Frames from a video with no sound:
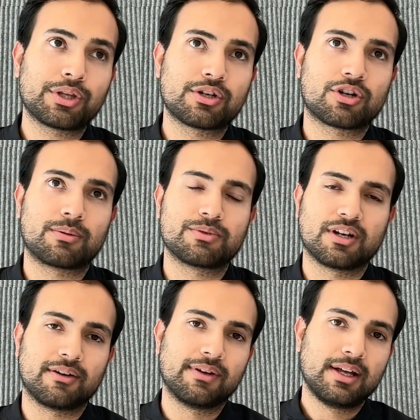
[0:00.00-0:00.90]
in terms
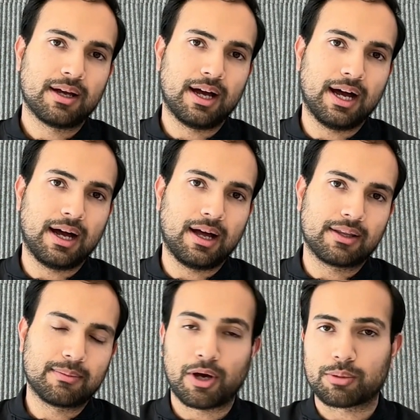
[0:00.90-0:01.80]
of uh,
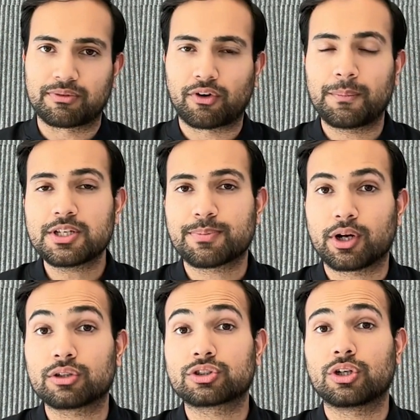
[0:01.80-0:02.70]
the model performance, but
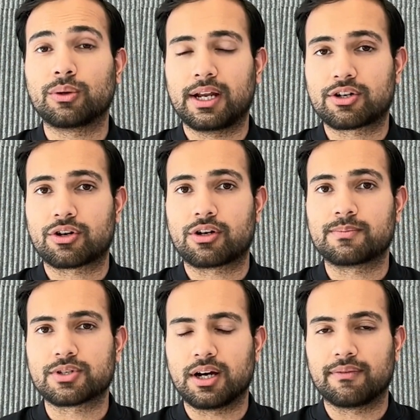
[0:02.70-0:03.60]
also in
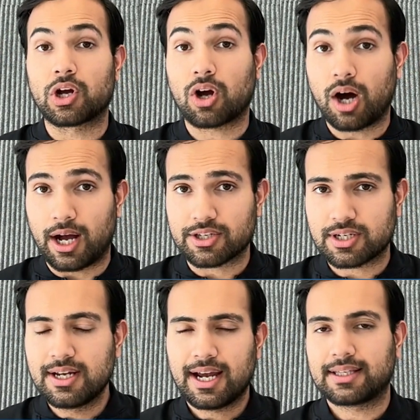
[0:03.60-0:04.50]
terms of the cost.
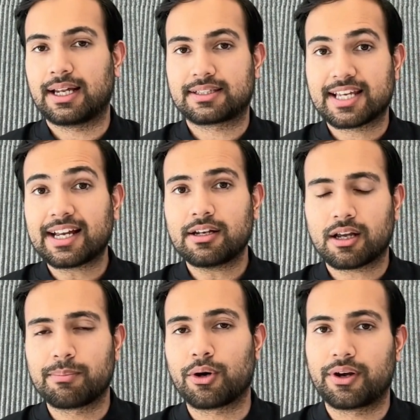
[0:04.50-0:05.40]
And that second
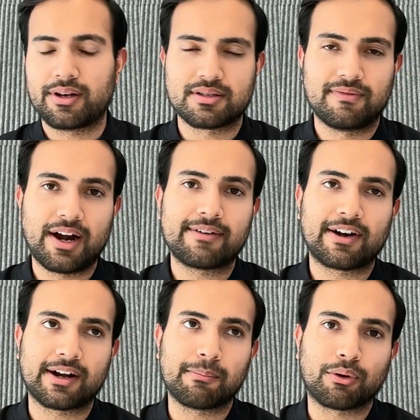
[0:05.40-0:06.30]
component is very,
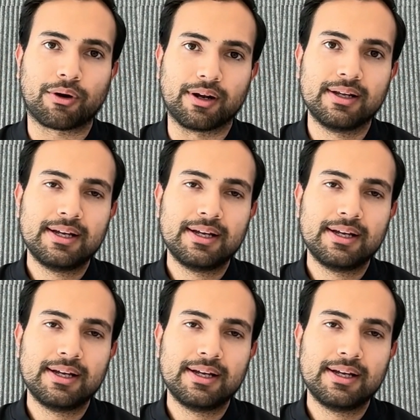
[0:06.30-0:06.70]
very important.